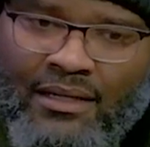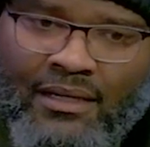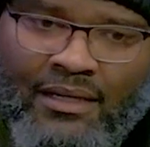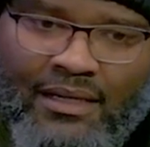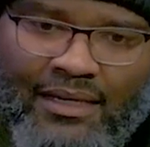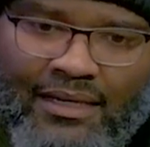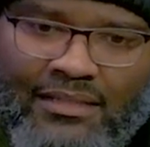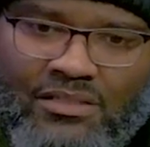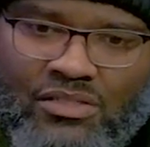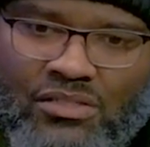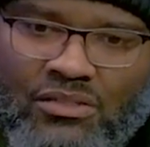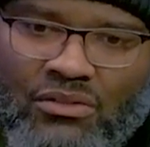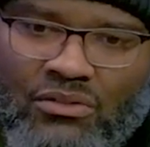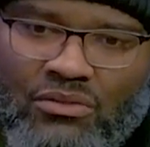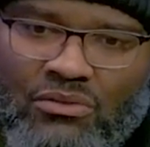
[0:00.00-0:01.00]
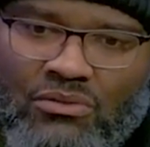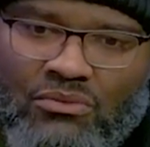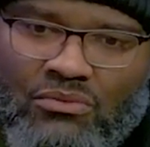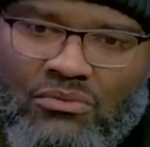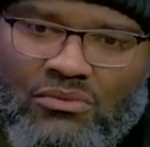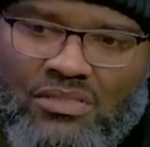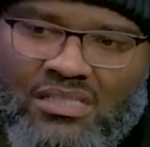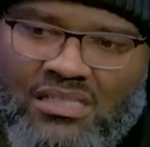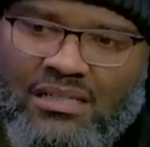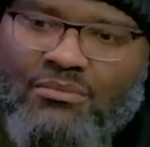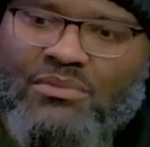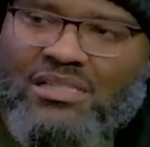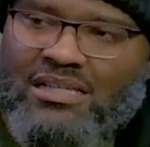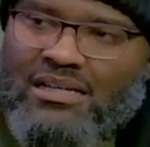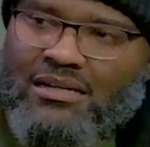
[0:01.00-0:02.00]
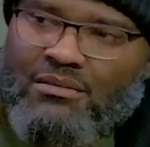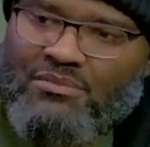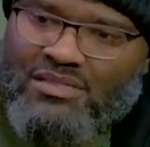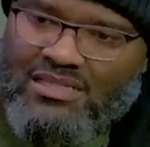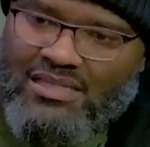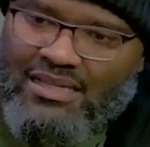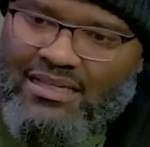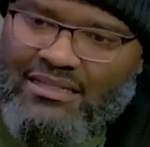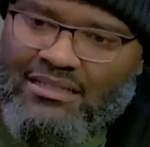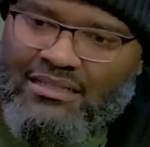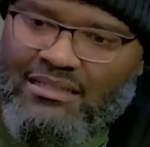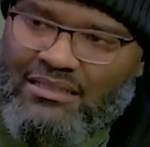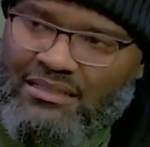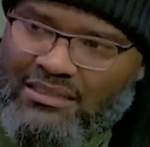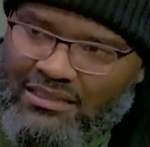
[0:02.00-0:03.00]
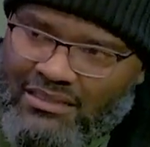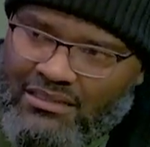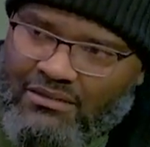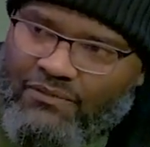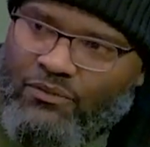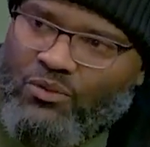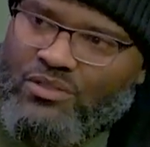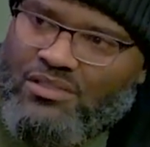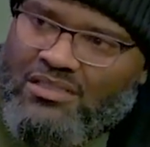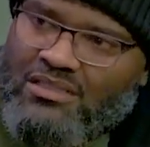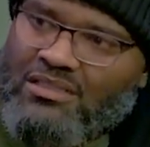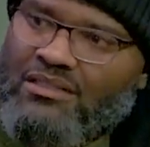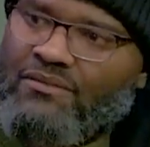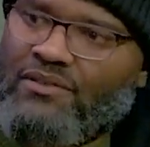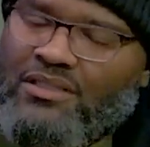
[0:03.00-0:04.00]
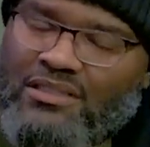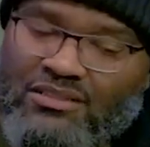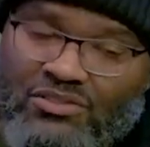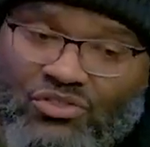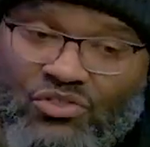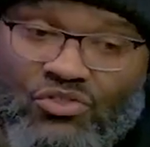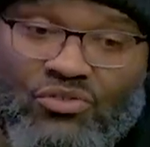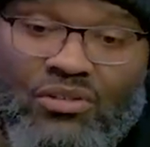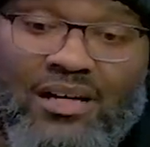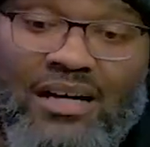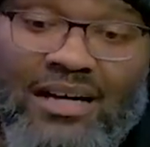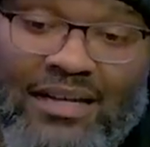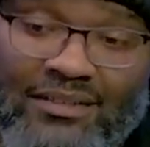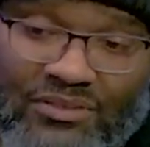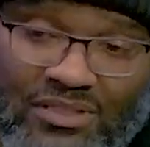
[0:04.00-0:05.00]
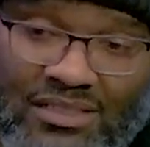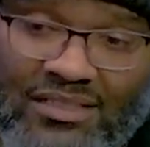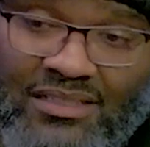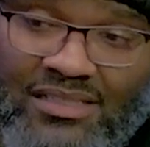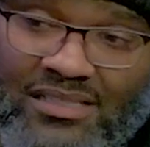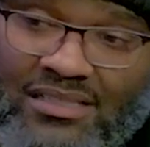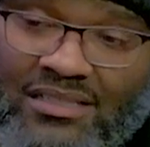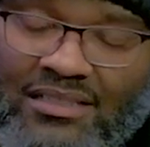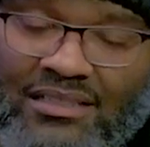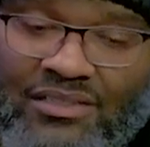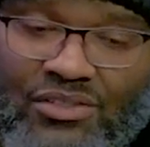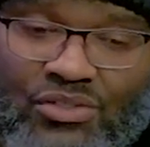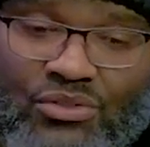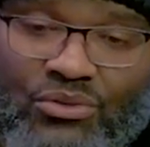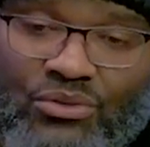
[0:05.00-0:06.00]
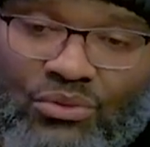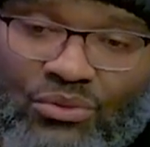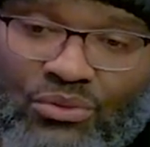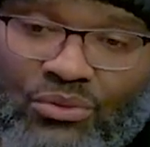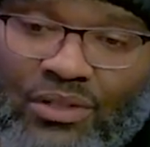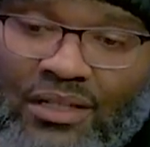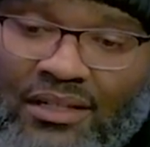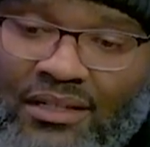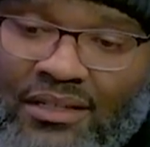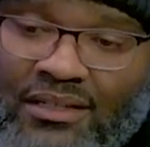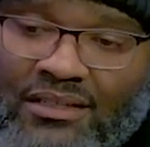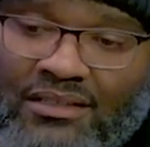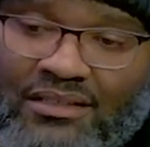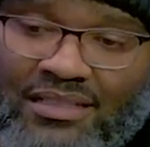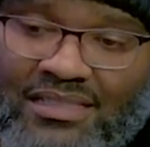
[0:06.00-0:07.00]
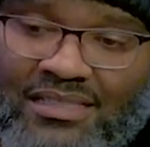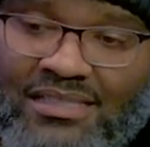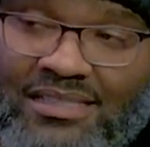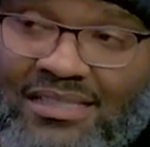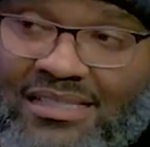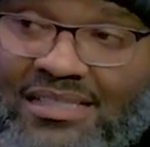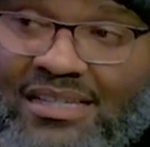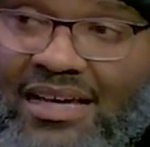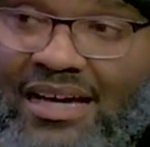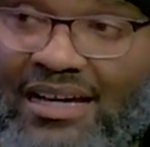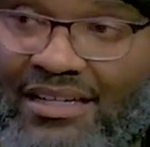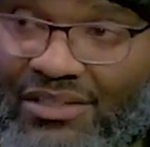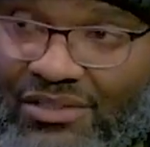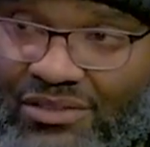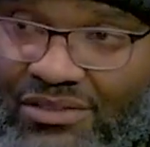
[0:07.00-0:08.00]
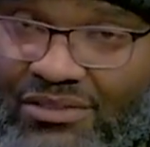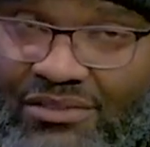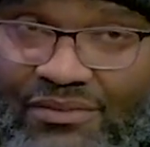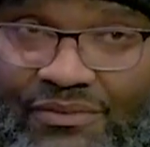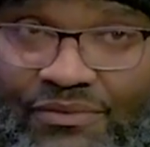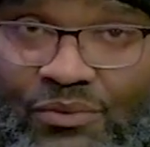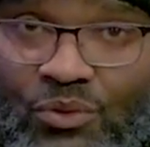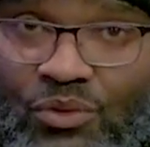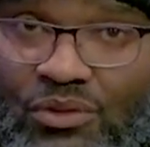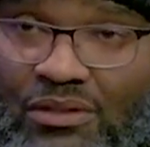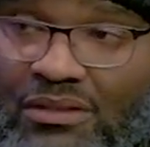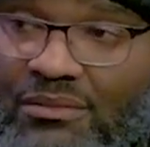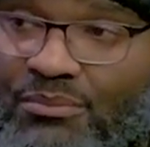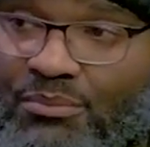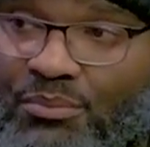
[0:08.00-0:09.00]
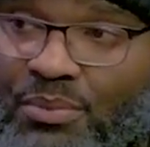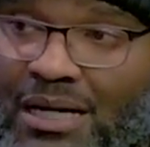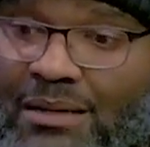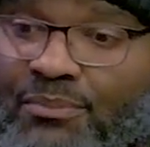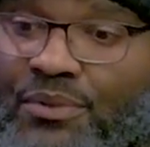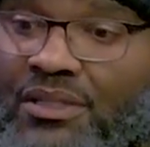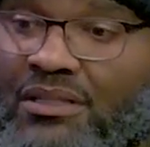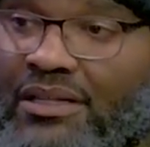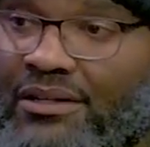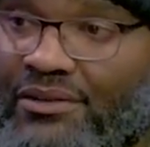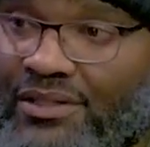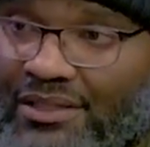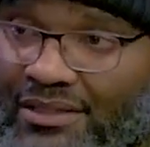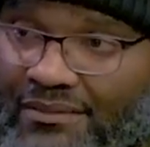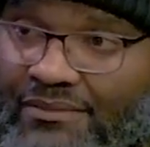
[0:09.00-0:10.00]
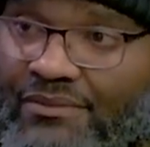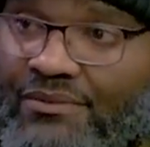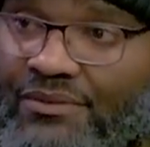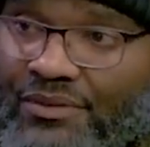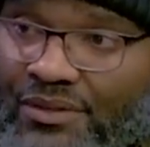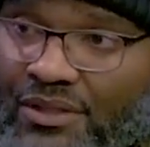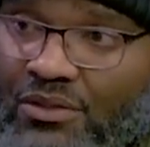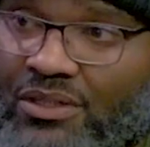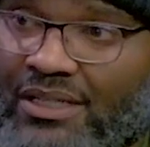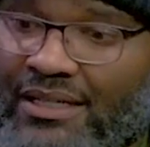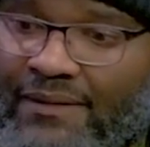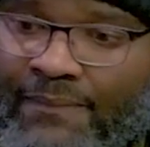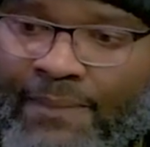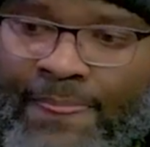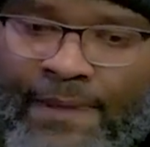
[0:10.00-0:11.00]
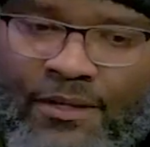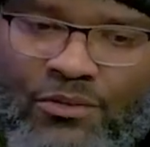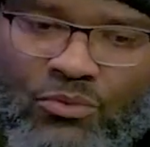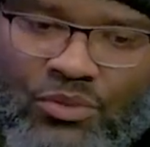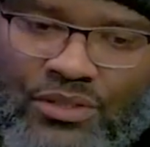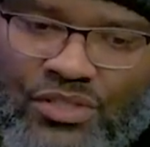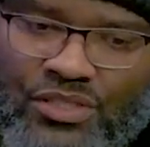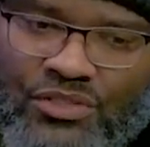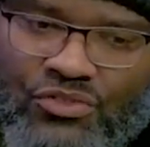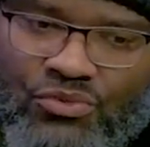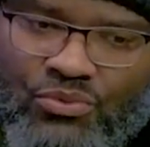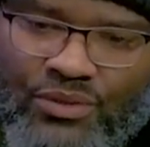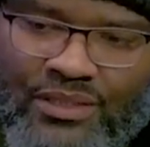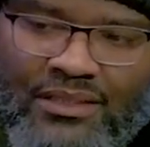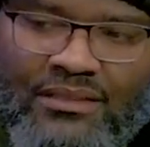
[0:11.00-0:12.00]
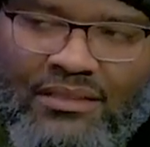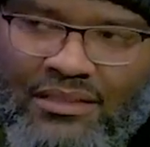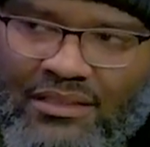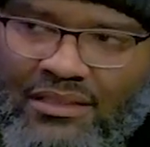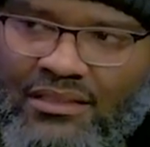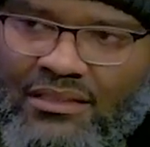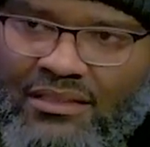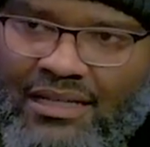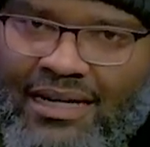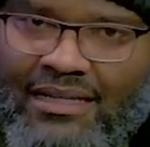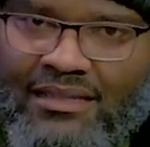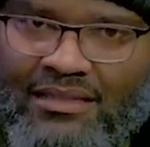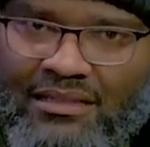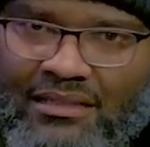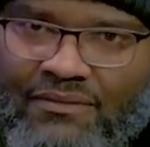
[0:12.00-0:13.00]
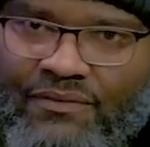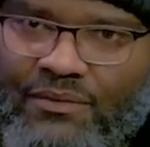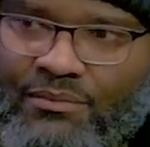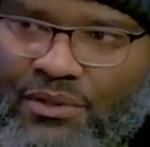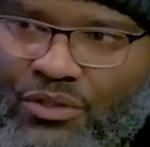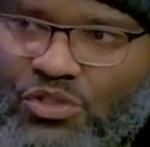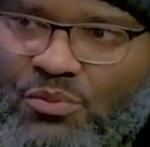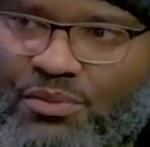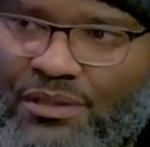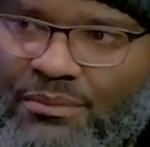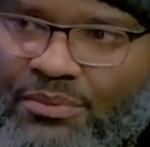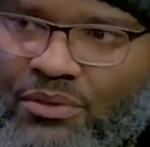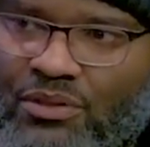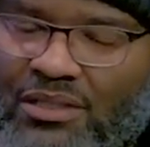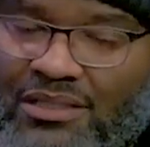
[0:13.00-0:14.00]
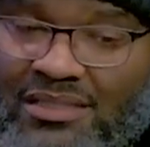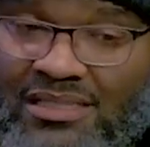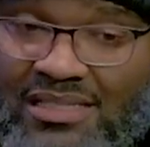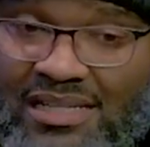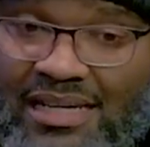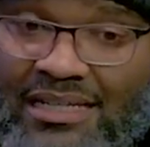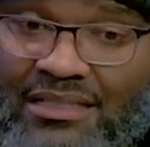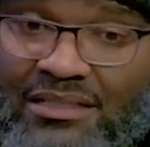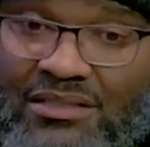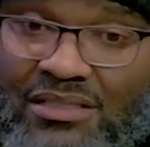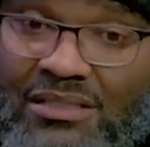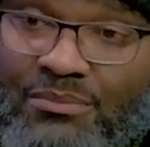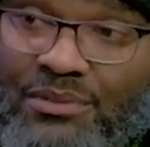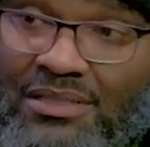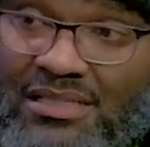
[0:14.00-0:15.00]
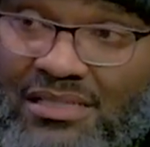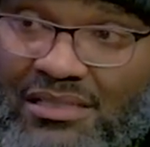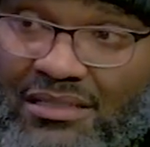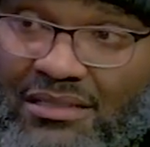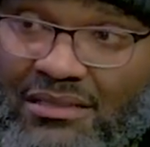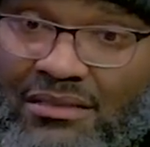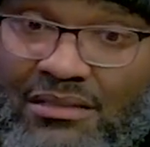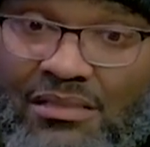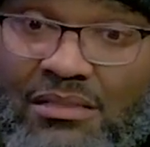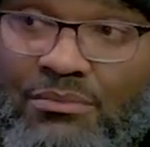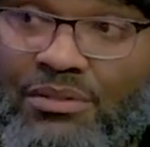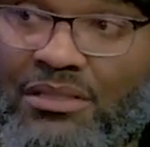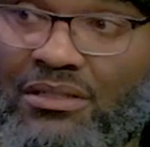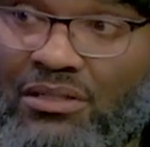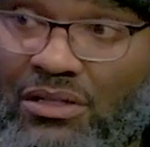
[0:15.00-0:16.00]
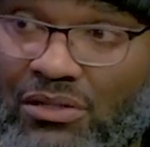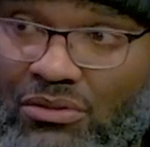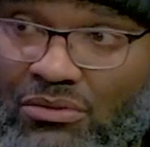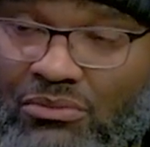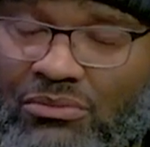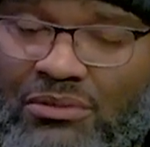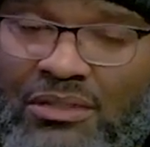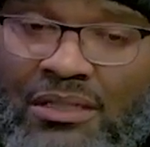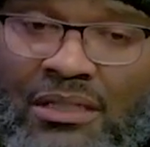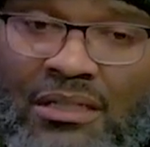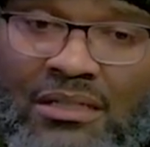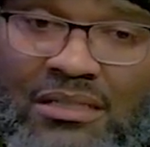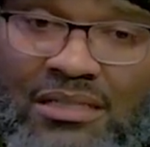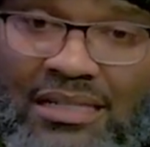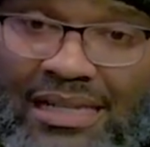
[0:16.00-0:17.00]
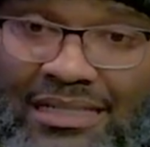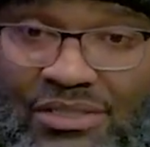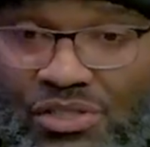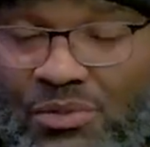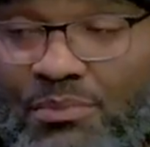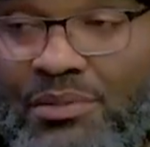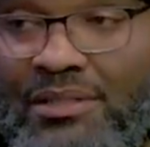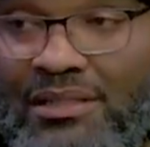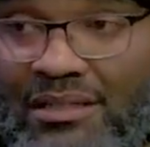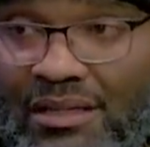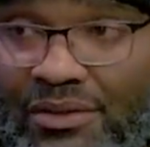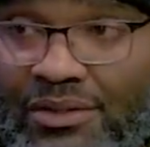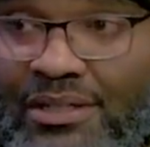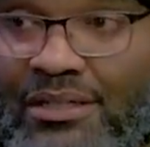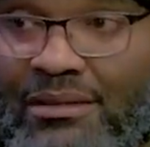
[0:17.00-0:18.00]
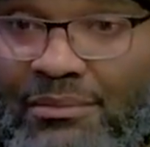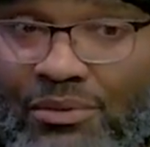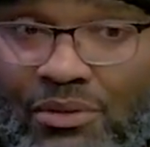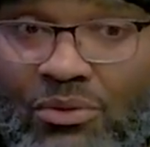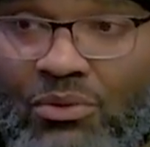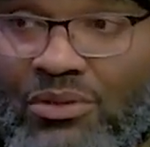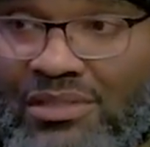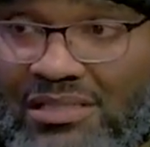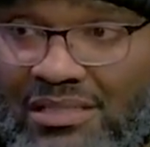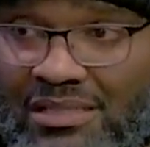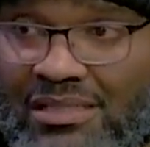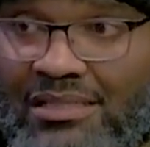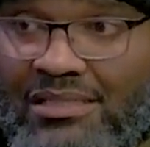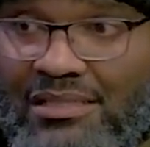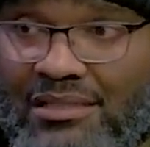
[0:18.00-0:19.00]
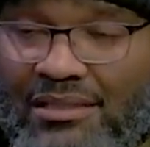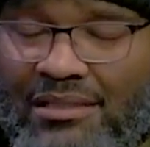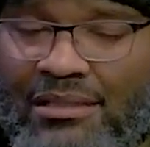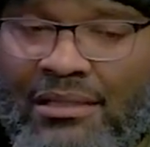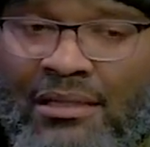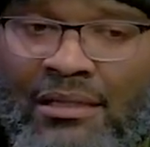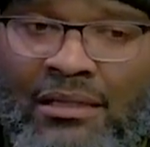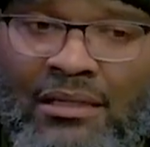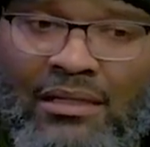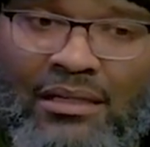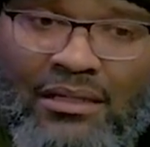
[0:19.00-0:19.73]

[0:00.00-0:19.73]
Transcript: And so sometimes that need for significance drives us into this desire for popularity, mm-hmm. okay, which is really, I think, for most people, a desire to be seen, to be known, to not just be another number or statistic, mm-hmm.